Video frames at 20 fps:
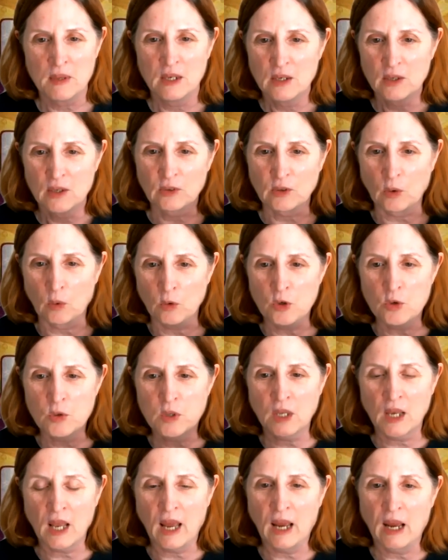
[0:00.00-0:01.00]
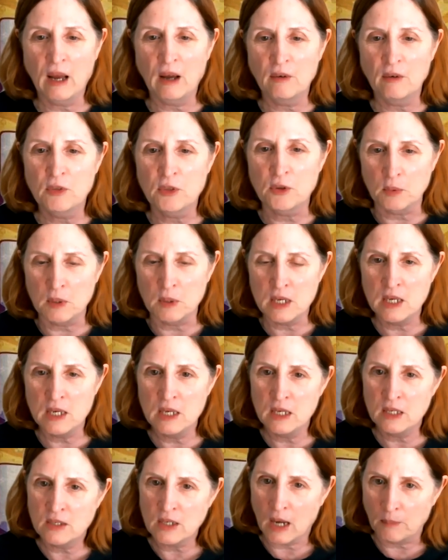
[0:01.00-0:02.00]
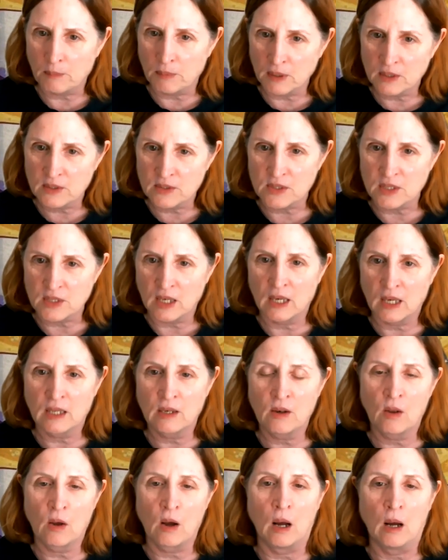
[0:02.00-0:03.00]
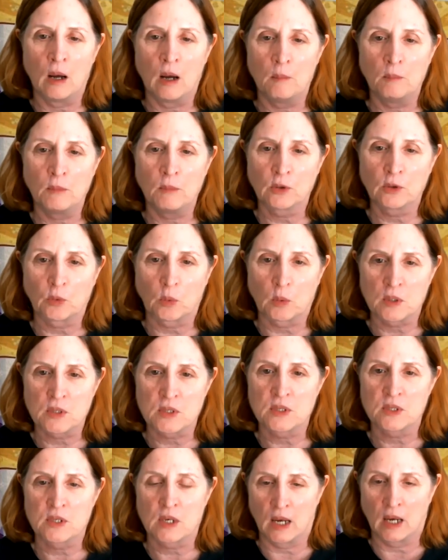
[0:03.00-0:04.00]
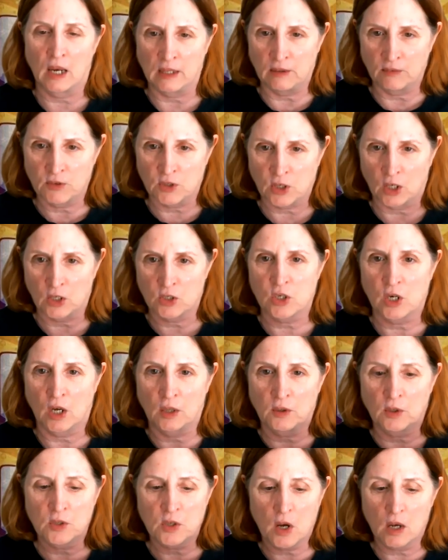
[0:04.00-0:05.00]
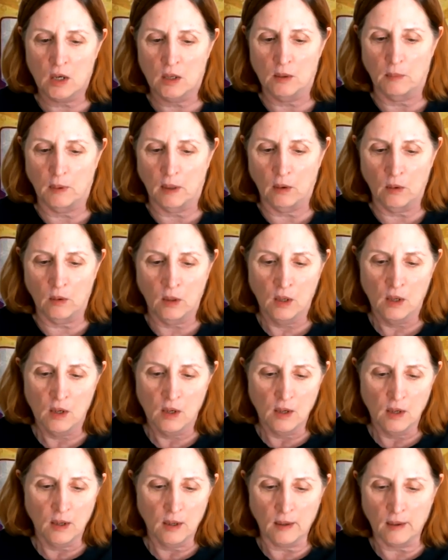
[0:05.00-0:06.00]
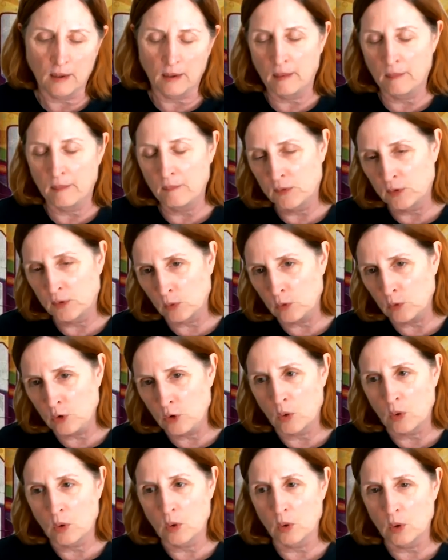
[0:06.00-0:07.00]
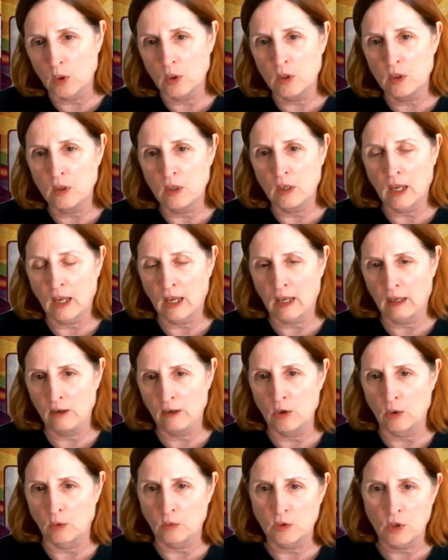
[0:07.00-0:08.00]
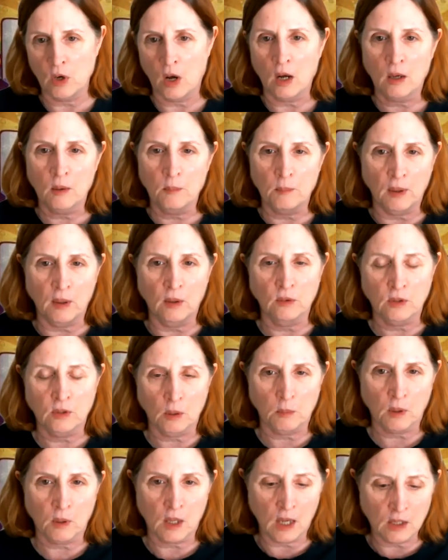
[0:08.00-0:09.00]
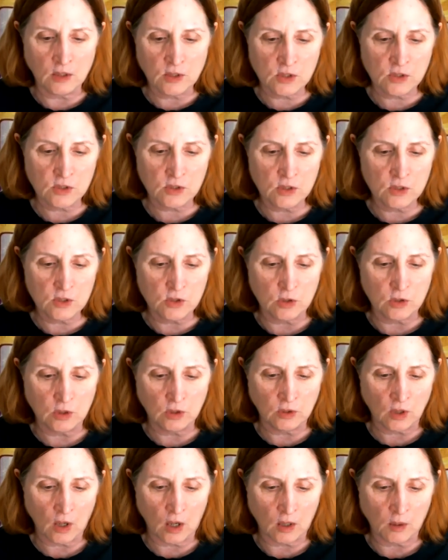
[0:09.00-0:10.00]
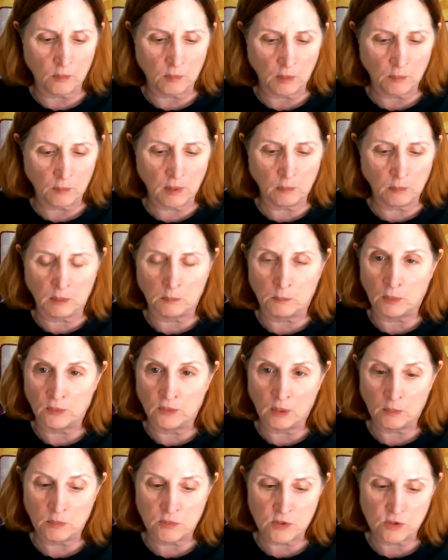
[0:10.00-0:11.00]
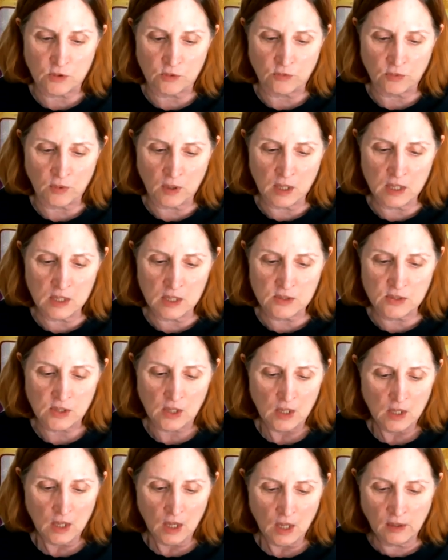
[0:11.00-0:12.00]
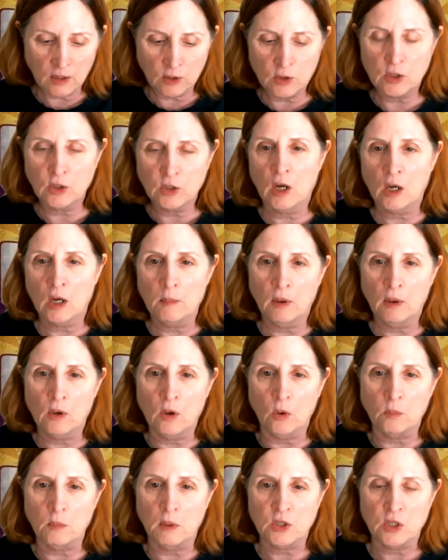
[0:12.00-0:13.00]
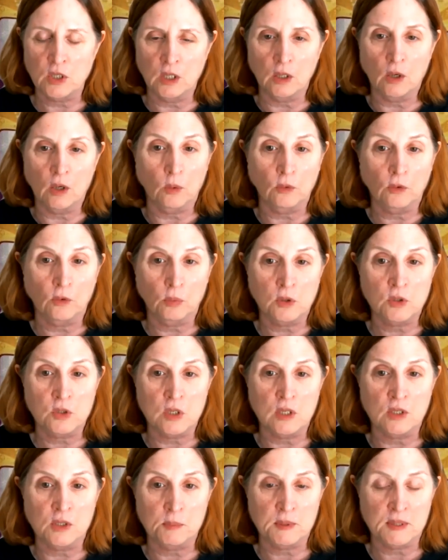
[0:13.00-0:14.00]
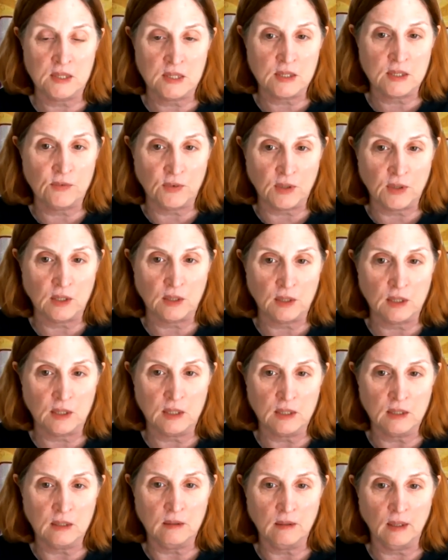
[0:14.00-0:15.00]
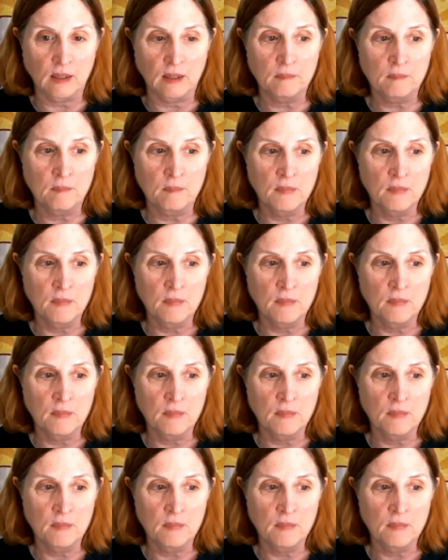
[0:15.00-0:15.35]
So you could have 3 topics that your sources kind of touch on or talk about. So you could, you know, talk about double consciousness, you could talk about public perceptions of race, and then you could talk about code meshing and code switching specifically, okay?